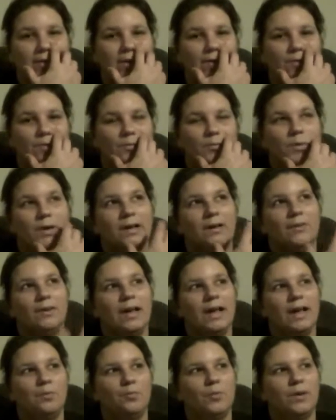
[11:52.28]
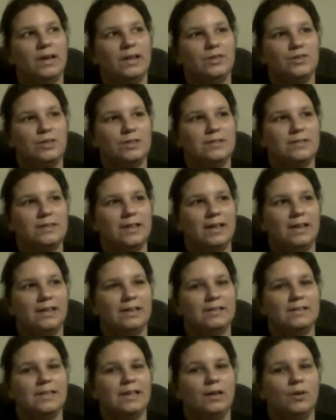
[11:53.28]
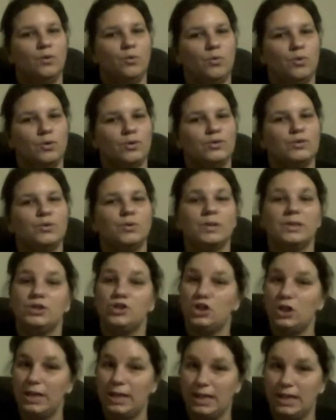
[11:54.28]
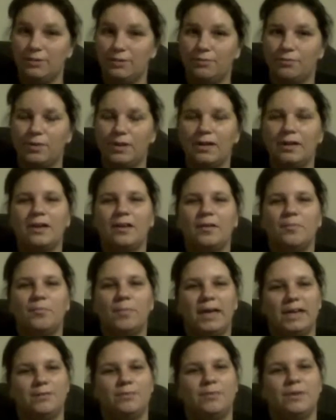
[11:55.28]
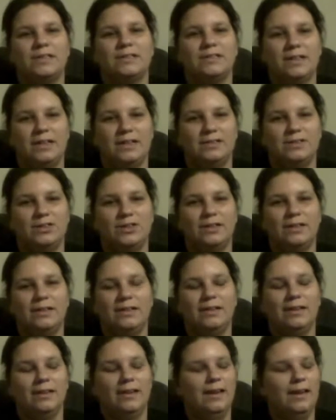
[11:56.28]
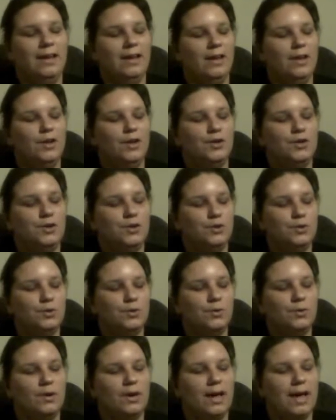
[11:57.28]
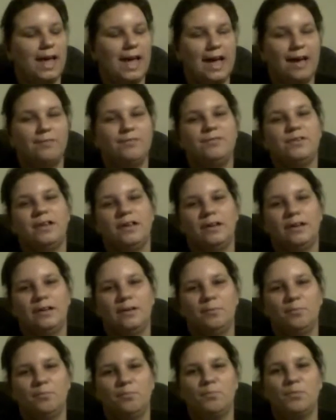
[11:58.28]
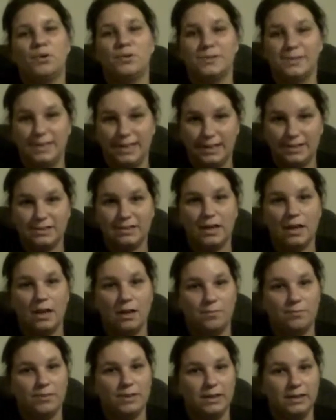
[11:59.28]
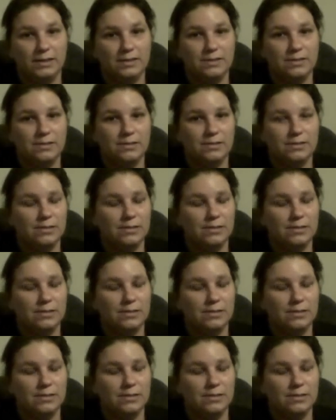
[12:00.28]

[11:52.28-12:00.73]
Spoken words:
Well, what I should say is, in order to achieve manifestation, you have to possess confidence.